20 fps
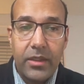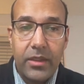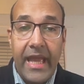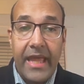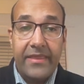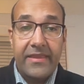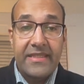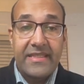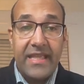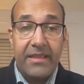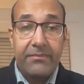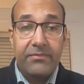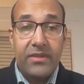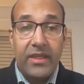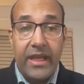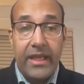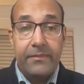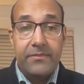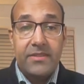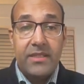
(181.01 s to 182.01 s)
At the same
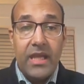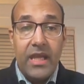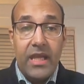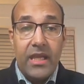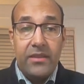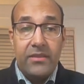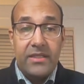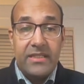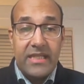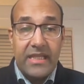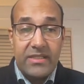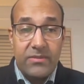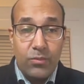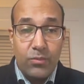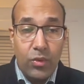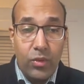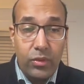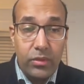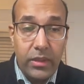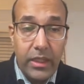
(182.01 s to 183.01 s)
time, there is a
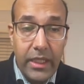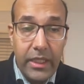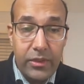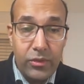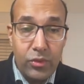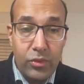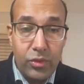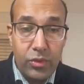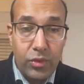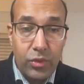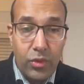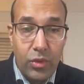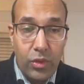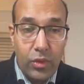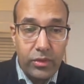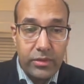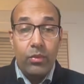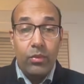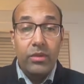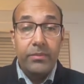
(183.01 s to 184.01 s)
small
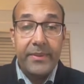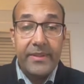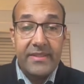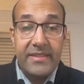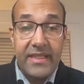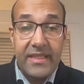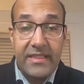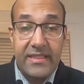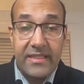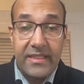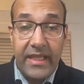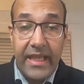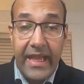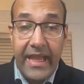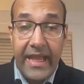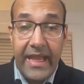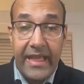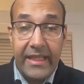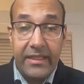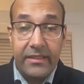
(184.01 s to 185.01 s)
notochord will persist
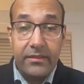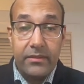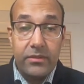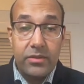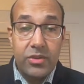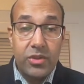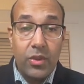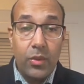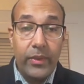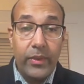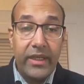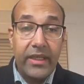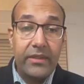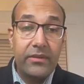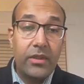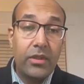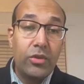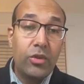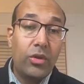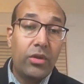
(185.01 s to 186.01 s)
and showing
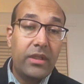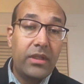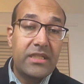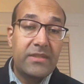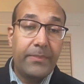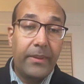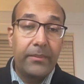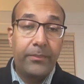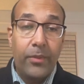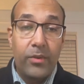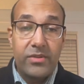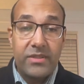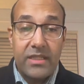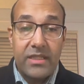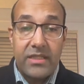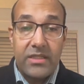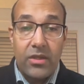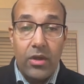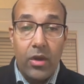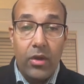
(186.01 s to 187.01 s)
the nucleus
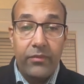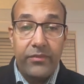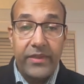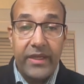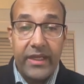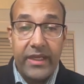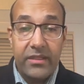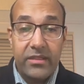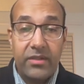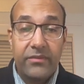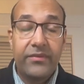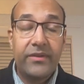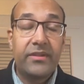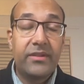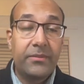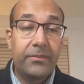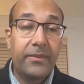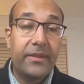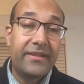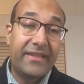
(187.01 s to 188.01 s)
pulposus of the
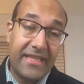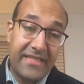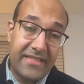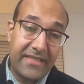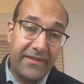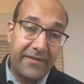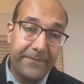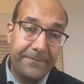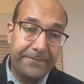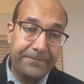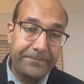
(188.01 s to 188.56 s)
intervertebral disc.